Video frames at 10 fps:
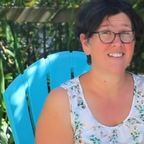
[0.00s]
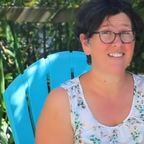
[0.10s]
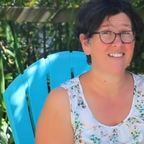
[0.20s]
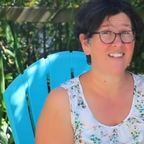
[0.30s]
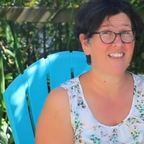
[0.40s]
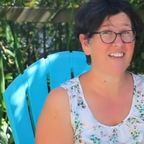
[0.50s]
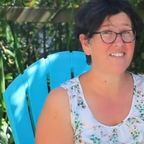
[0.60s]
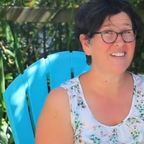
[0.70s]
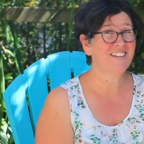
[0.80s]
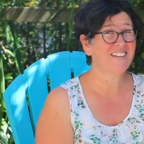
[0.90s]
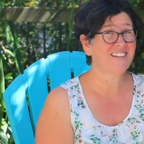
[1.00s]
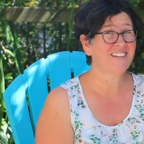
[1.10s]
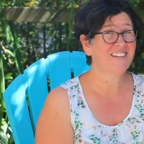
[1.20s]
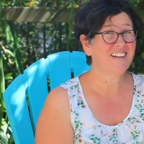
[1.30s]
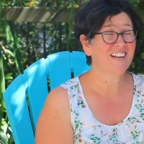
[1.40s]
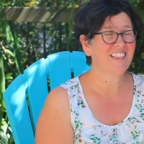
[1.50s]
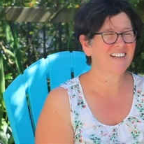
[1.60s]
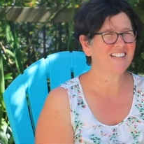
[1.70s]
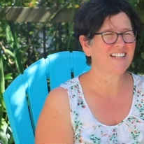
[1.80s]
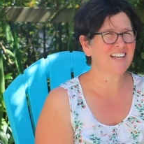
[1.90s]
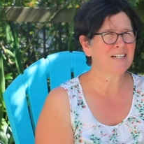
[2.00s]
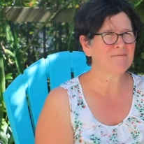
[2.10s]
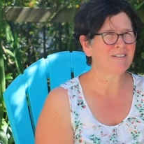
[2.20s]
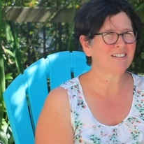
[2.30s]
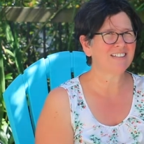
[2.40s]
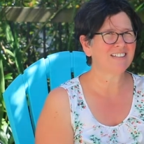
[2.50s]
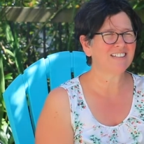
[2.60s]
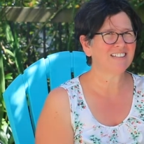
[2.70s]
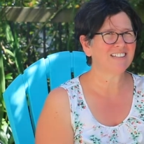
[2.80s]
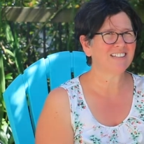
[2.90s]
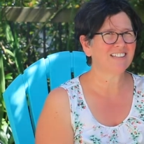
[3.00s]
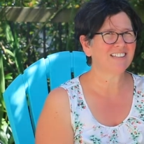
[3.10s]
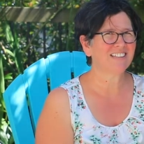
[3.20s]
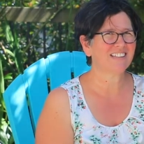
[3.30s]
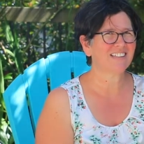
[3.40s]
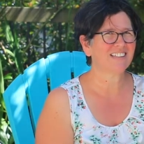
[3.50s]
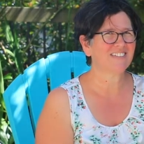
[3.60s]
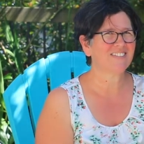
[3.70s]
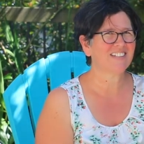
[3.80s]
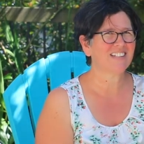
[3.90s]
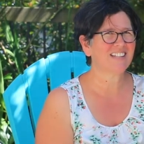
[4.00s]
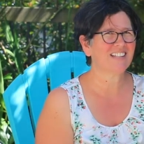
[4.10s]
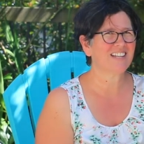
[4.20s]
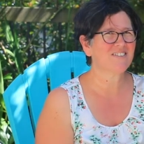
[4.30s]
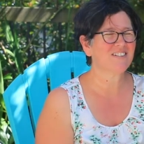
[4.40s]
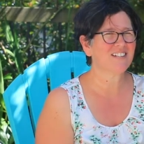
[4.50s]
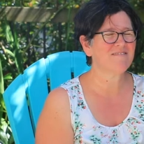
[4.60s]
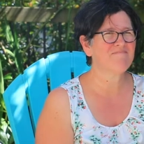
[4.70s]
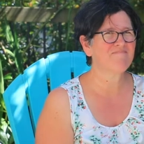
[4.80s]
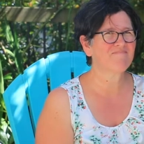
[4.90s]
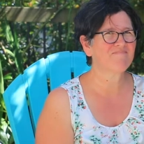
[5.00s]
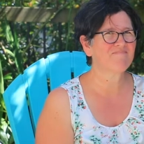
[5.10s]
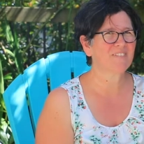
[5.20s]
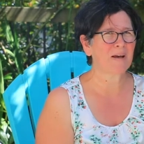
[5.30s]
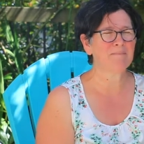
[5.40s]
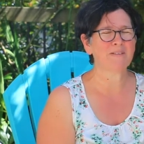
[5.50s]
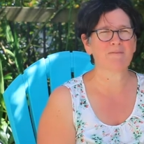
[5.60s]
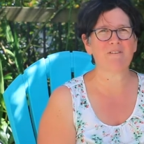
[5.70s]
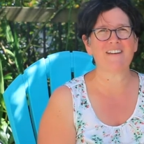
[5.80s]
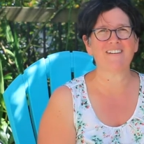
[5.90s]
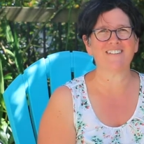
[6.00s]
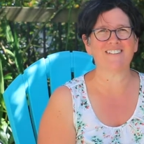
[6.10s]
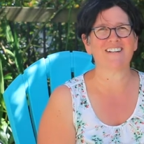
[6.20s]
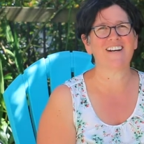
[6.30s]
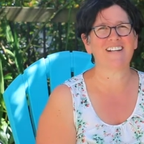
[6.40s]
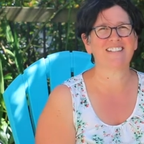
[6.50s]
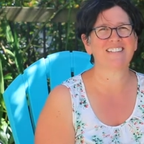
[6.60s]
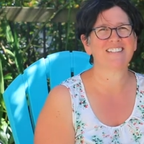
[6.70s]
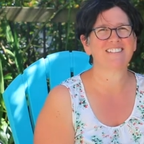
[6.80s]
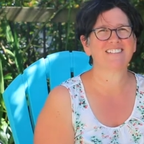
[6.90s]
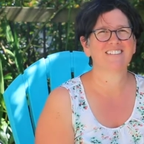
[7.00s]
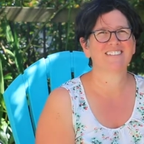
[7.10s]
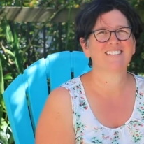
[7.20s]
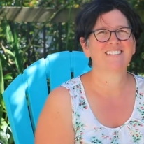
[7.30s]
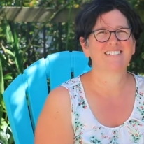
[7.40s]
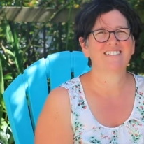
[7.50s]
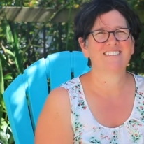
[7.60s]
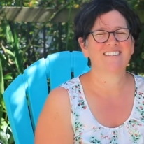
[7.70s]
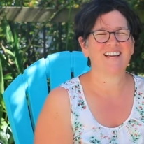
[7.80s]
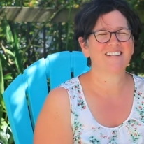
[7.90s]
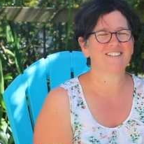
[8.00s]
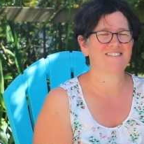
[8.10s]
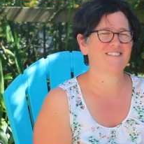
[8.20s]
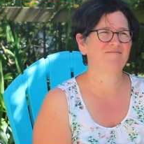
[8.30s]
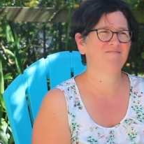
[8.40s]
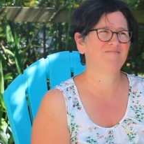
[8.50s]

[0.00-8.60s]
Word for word: Did you get that one? That's an animal. Lives in the ocean. Yep, it's a whale. You got it. Next one.